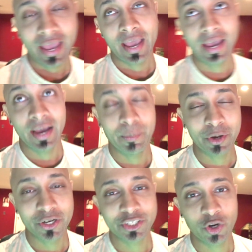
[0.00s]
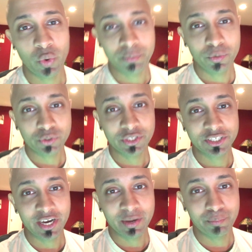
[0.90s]
Because you know what, most of the
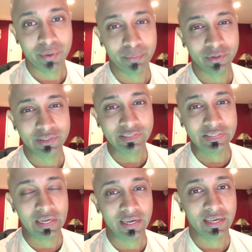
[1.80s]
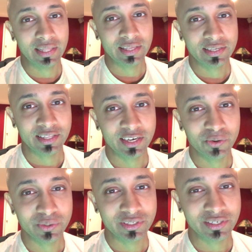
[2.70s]
time people, I think they
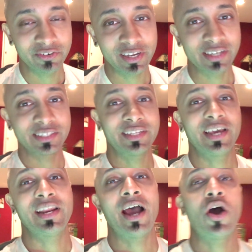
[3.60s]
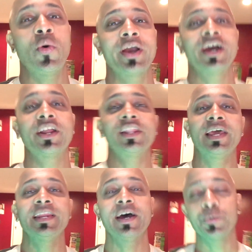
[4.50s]
don't really understand how I got it
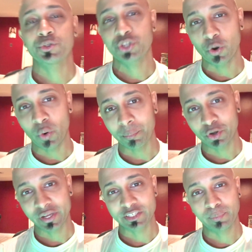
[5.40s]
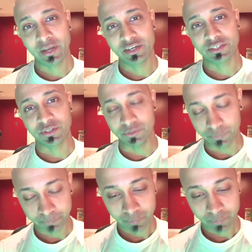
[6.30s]
laid out. So I'm going to explain it to you.